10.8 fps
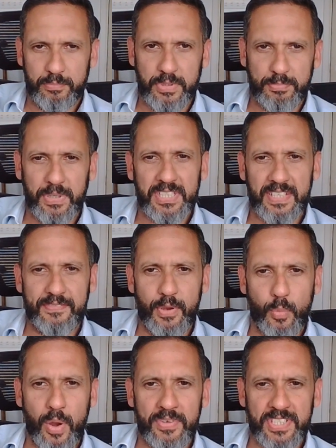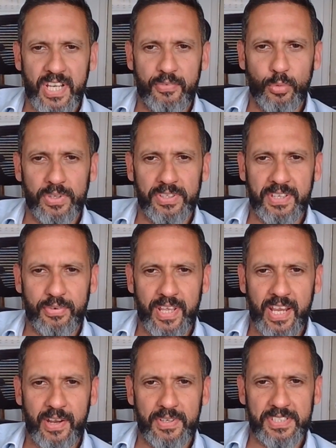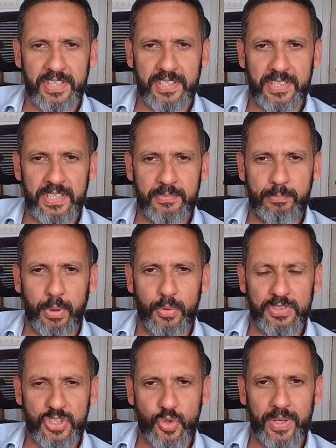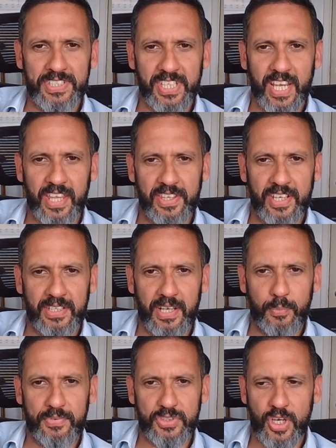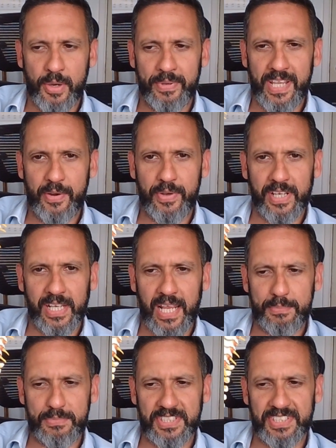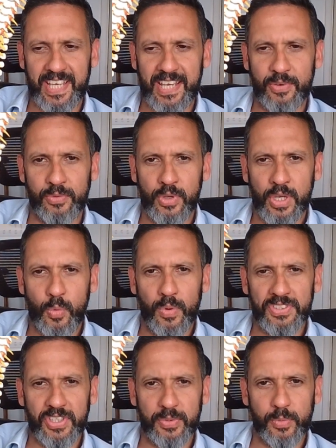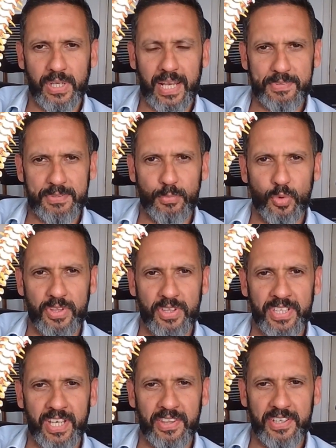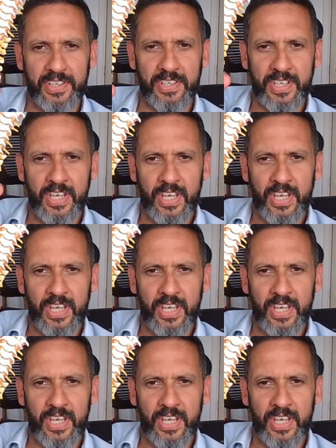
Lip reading: Just basically wear and tear of all the different areas that the bones are joined together, and then the time when an area collapses down, one side will collapse more than the other,